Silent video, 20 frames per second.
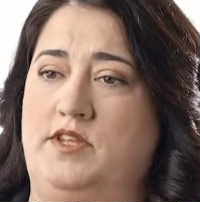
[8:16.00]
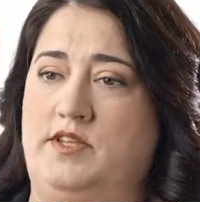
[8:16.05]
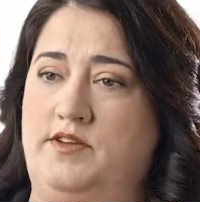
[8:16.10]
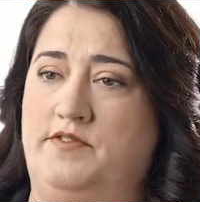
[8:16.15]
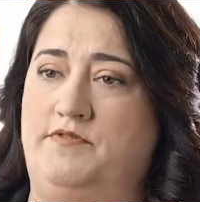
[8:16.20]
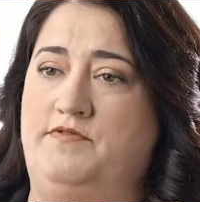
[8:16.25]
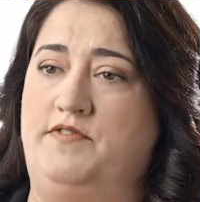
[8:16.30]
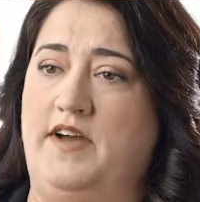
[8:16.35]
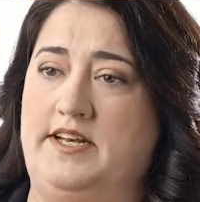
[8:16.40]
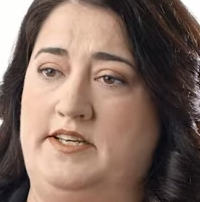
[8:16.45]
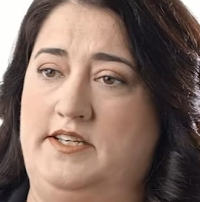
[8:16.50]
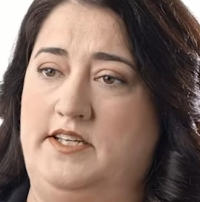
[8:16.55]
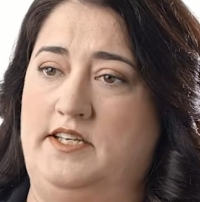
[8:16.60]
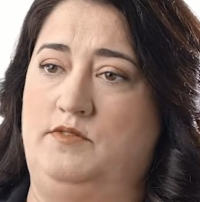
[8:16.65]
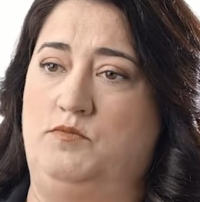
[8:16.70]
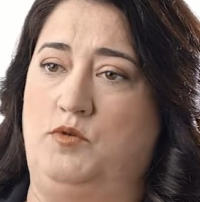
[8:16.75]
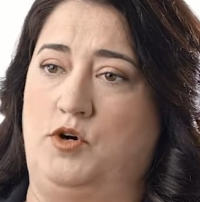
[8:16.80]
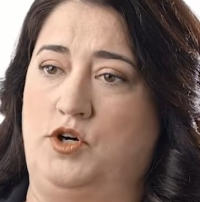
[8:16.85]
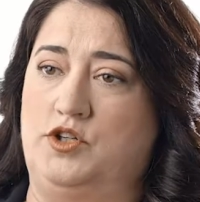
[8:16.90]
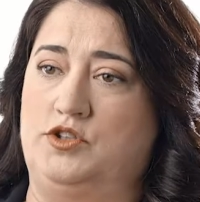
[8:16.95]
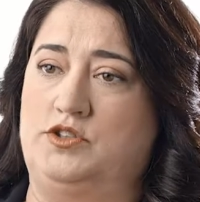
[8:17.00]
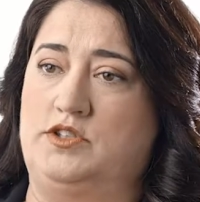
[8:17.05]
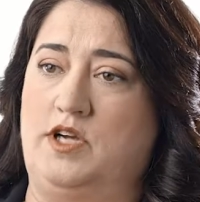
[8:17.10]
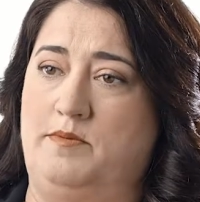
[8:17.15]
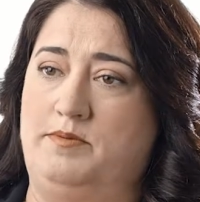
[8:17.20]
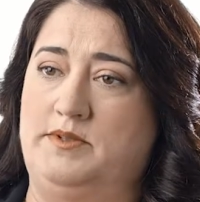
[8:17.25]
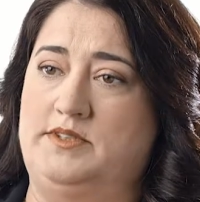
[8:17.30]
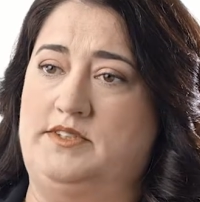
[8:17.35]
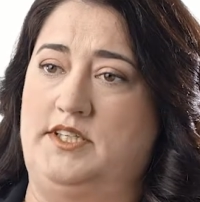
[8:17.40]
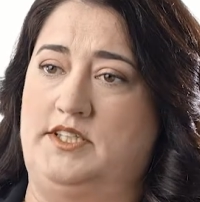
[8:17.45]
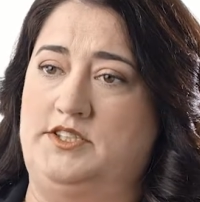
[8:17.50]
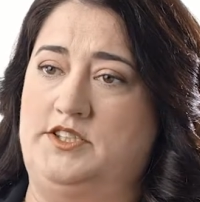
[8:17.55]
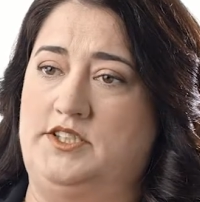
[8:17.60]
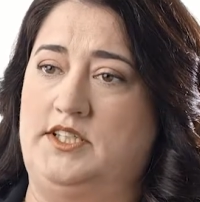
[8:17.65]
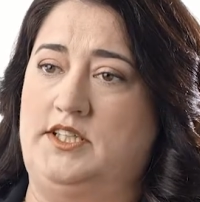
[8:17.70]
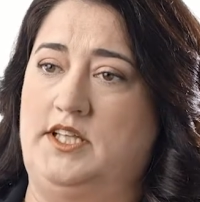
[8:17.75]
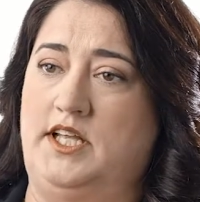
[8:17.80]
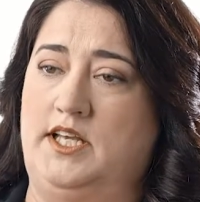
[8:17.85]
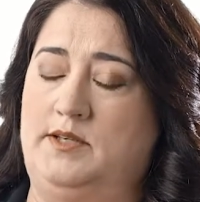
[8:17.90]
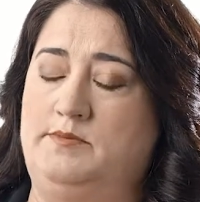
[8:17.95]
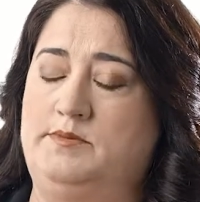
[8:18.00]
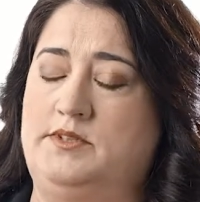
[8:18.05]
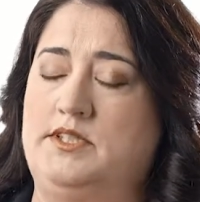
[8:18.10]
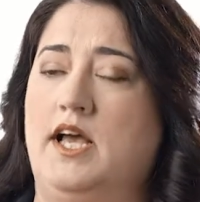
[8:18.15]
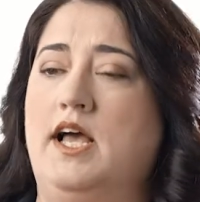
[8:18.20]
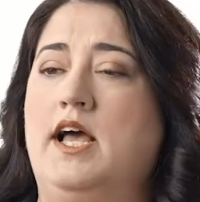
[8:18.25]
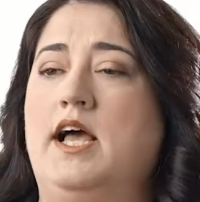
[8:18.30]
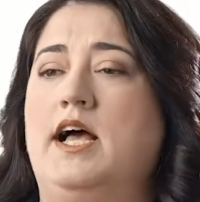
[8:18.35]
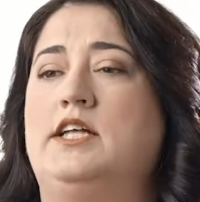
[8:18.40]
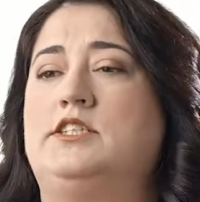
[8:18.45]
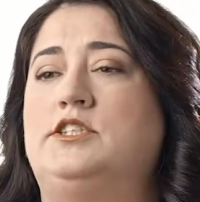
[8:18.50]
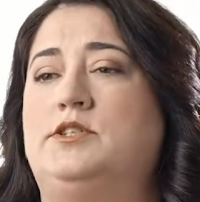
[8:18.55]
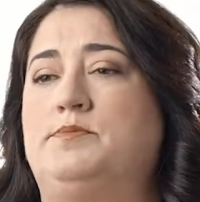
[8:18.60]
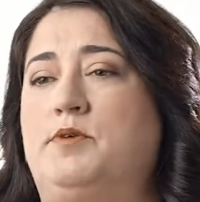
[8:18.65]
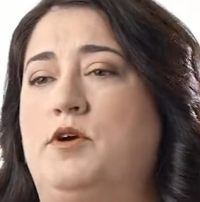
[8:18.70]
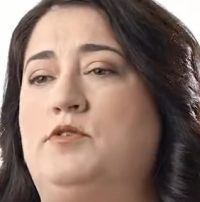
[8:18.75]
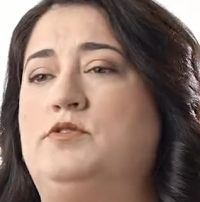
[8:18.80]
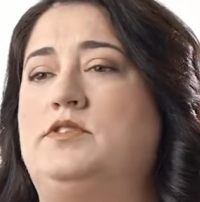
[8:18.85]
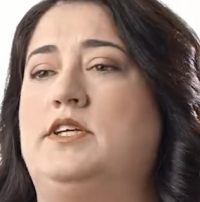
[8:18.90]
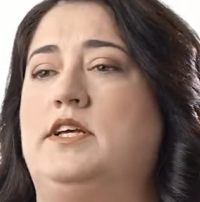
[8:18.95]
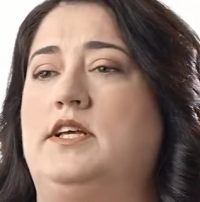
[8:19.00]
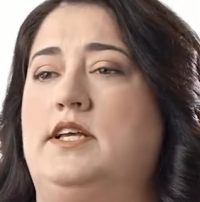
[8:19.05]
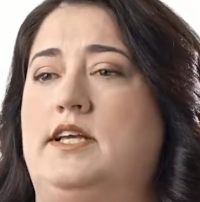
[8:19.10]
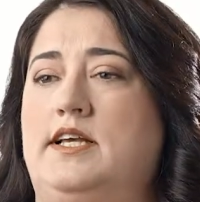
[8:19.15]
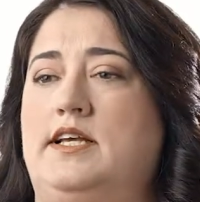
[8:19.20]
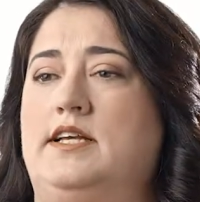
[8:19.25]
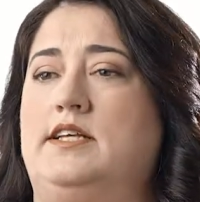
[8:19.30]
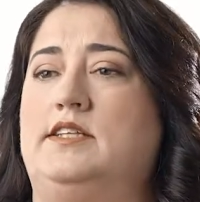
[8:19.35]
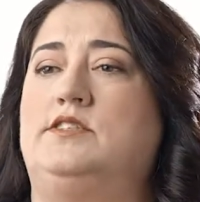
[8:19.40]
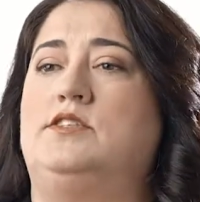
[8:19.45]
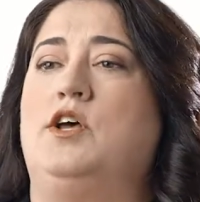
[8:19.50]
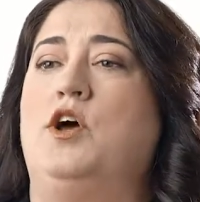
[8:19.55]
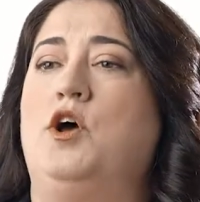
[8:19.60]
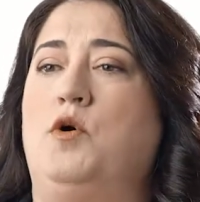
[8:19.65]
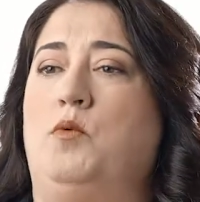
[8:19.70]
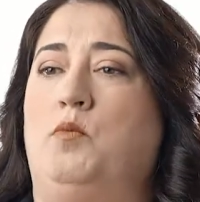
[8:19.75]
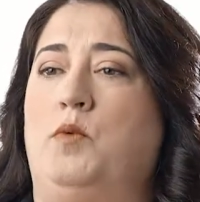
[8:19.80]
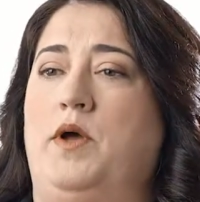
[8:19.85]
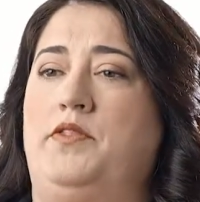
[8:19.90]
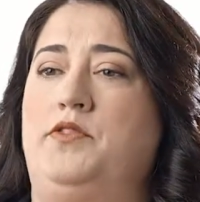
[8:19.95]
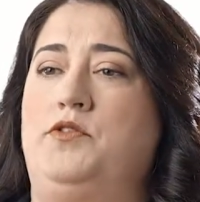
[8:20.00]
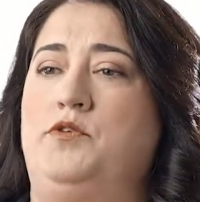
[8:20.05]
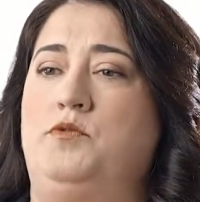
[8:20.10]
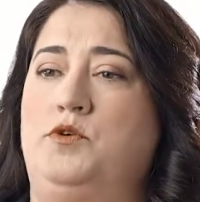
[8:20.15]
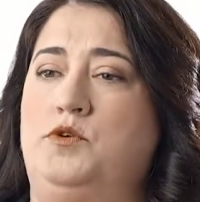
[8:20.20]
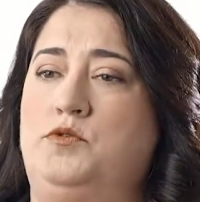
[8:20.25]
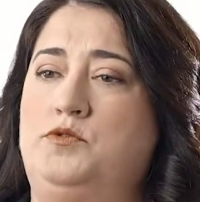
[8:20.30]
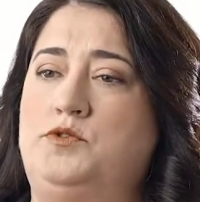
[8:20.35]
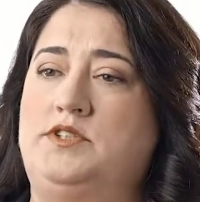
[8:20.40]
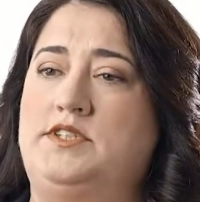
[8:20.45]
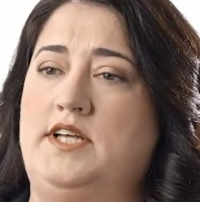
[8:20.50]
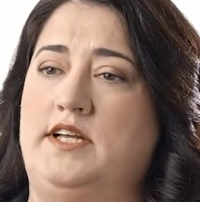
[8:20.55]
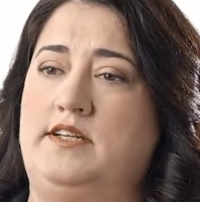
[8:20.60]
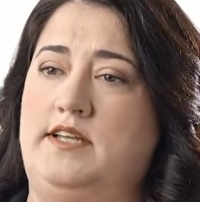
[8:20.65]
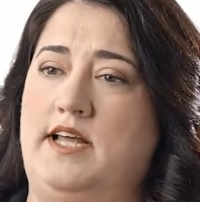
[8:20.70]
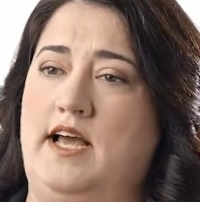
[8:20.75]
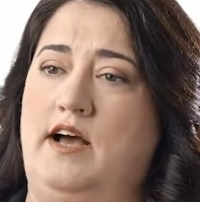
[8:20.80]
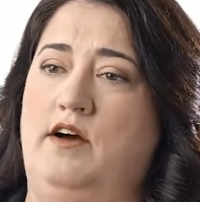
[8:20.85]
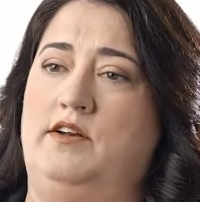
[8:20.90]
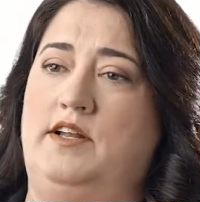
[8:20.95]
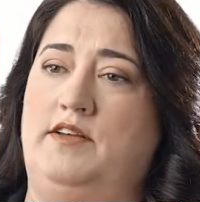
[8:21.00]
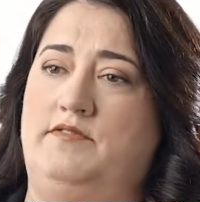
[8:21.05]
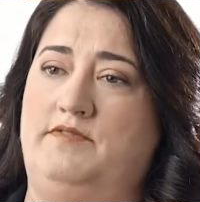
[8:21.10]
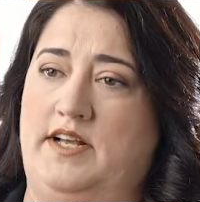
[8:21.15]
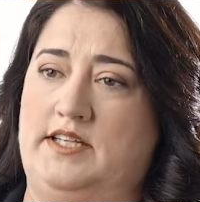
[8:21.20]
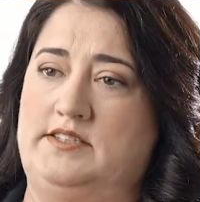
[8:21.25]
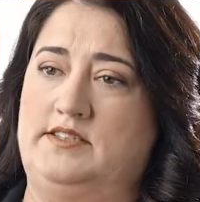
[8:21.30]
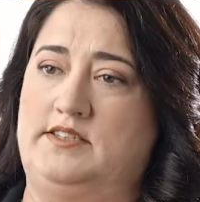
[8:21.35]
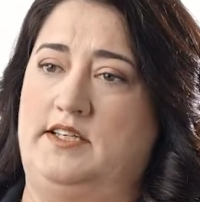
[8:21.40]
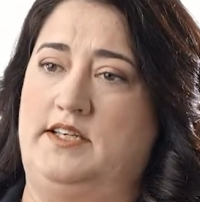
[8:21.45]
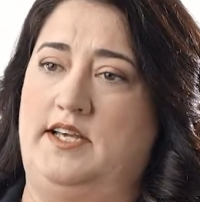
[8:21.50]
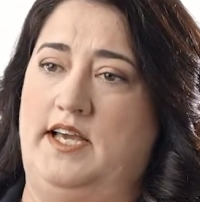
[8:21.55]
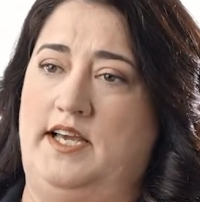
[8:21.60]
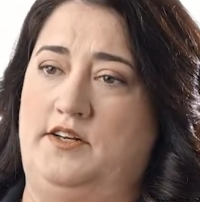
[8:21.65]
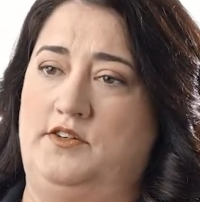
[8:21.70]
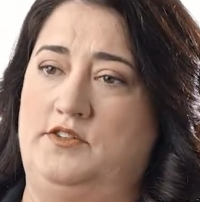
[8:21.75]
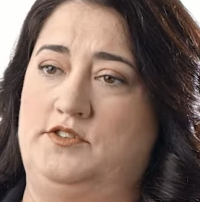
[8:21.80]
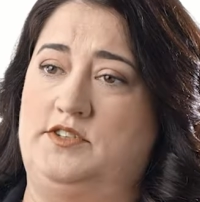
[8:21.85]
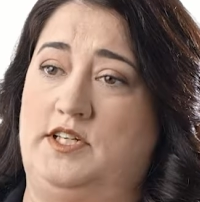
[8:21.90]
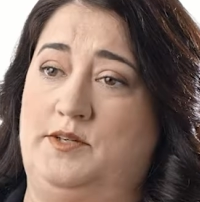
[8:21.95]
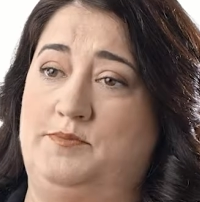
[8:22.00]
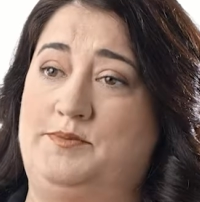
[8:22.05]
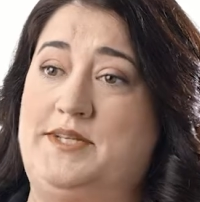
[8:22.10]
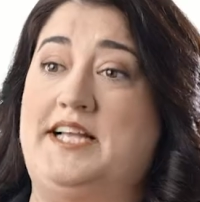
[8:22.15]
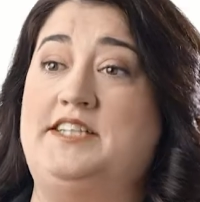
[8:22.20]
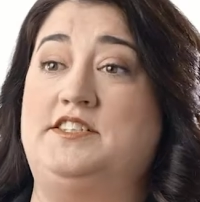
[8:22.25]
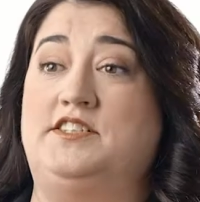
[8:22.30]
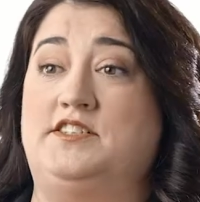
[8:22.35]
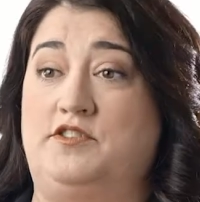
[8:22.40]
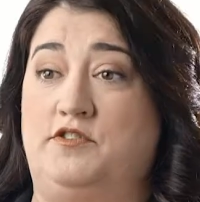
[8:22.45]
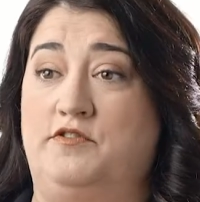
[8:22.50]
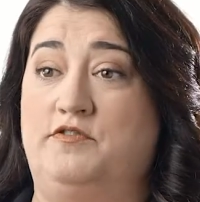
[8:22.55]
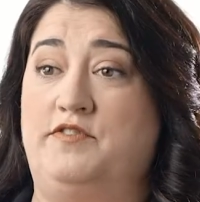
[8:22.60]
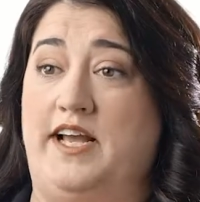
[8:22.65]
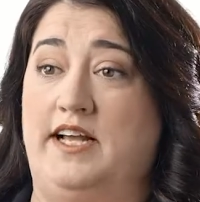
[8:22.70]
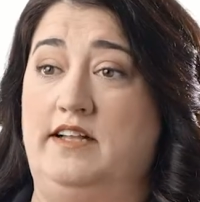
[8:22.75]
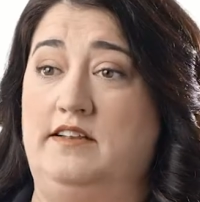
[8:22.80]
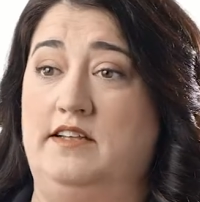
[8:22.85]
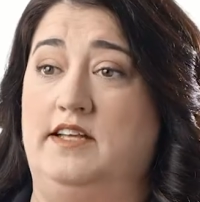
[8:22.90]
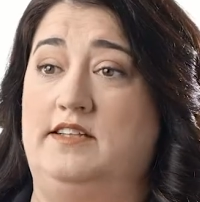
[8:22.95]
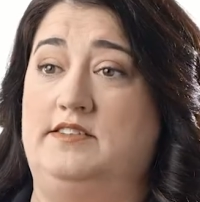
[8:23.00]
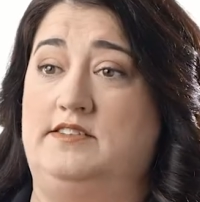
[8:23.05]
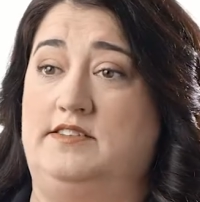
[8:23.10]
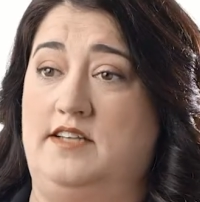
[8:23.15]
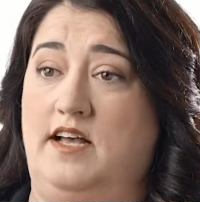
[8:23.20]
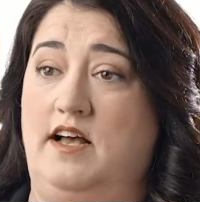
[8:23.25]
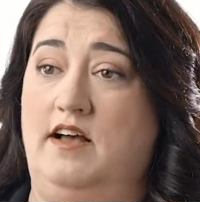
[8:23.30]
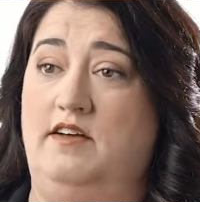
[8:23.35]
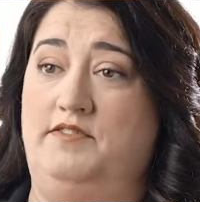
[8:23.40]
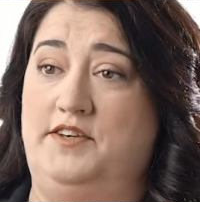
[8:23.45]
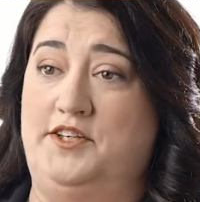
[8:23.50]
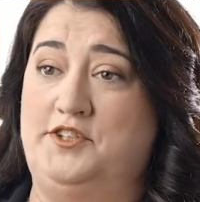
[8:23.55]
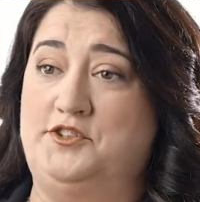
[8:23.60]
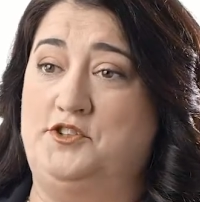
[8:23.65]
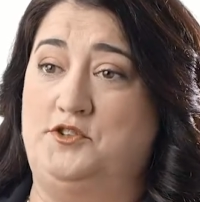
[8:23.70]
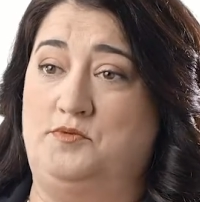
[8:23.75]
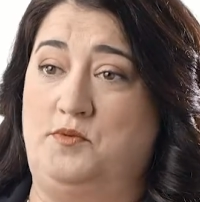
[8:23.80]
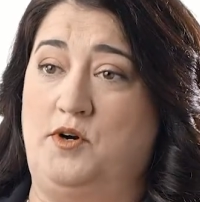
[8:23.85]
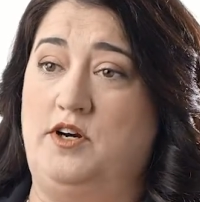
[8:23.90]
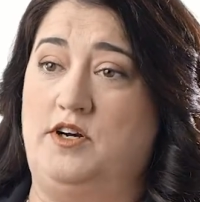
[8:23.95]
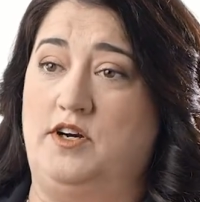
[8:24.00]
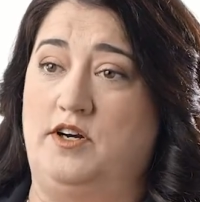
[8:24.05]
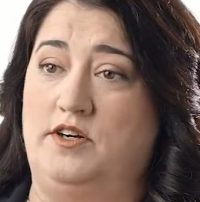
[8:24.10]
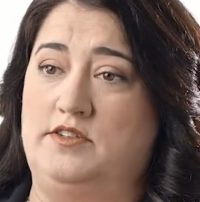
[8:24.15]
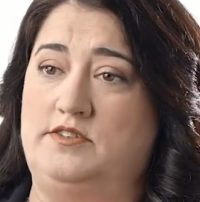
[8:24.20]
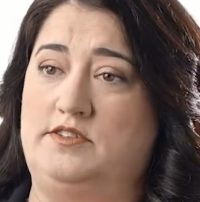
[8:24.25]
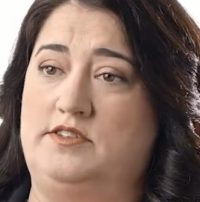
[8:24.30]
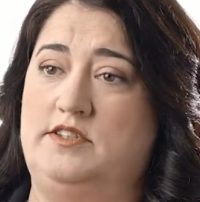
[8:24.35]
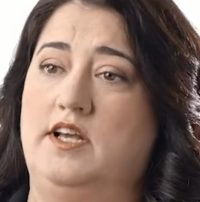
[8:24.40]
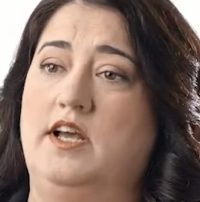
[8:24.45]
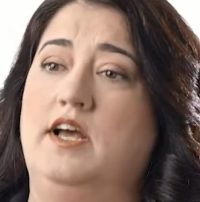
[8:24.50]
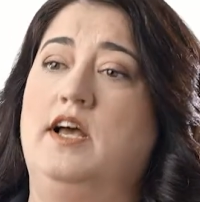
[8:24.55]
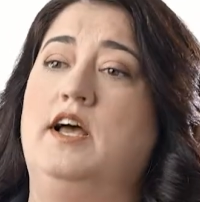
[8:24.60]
defending workers' compensation claims. And SBROSA is when you send out investigators and obtain surveillance of injured workers.